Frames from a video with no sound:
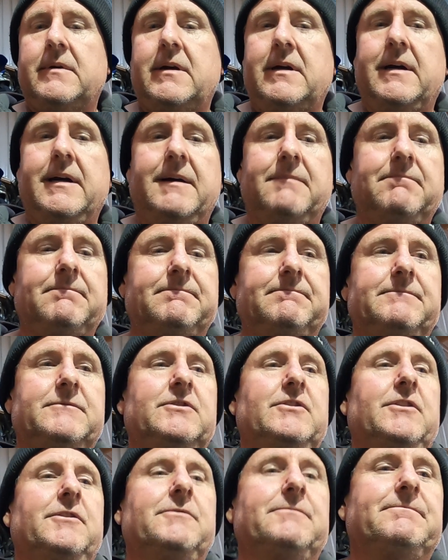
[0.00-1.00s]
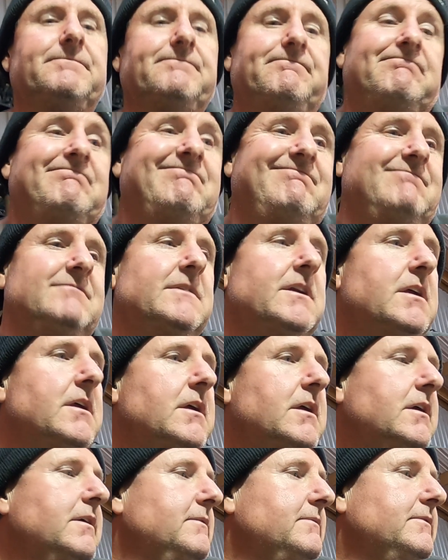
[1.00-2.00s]
So,
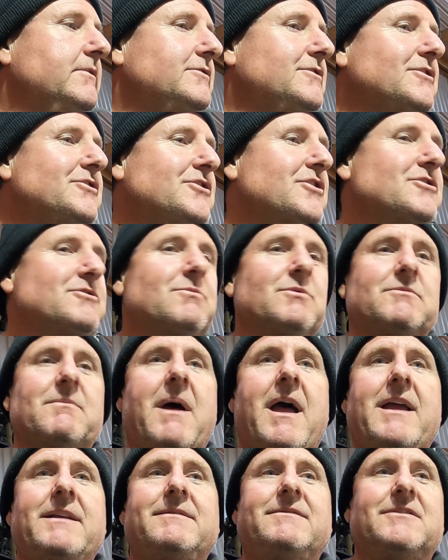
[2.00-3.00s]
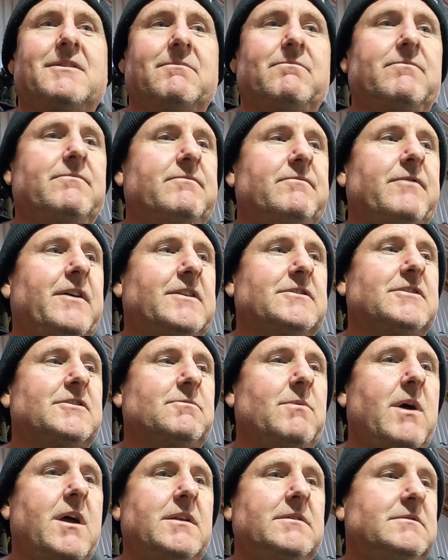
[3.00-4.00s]
decision was made to fix
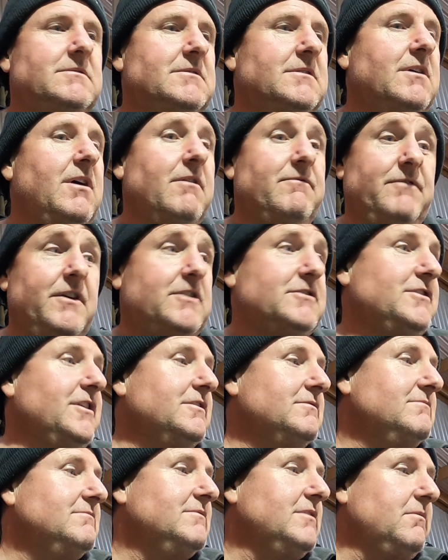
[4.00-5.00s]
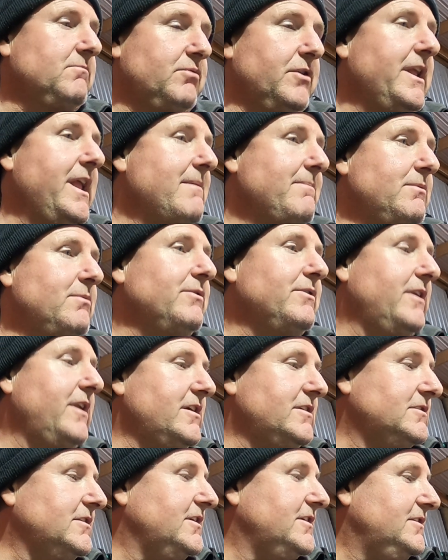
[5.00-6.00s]
this one. I fixed it. I'm pretty happy with it
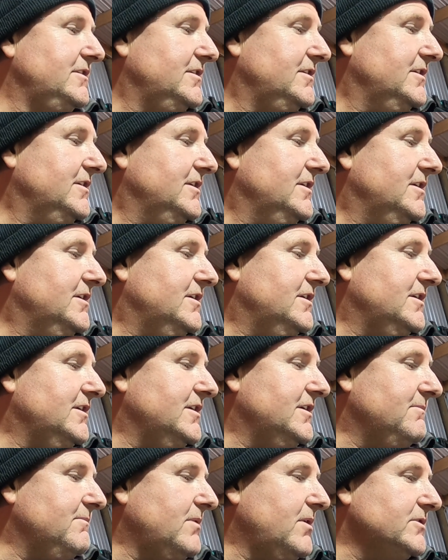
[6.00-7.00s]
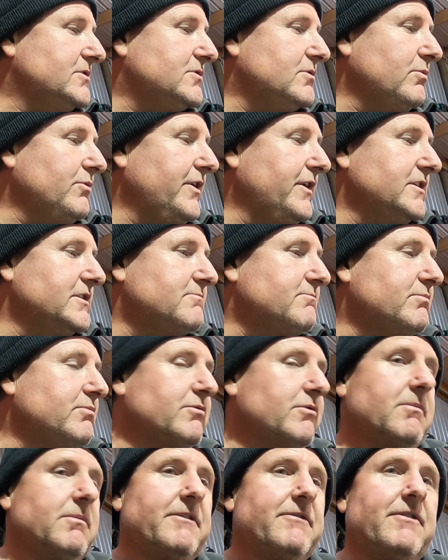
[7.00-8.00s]
actually. I still think it's
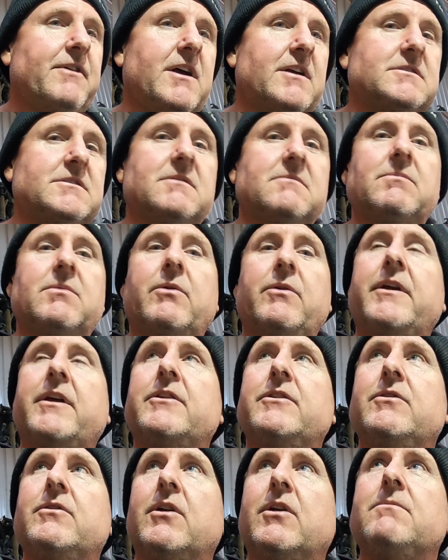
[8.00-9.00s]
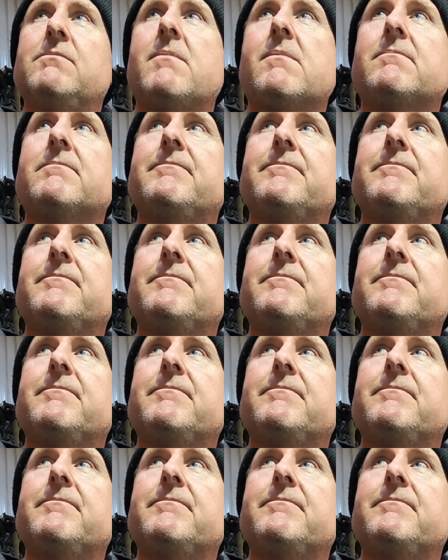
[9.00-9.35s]
probably faster than building a new loom.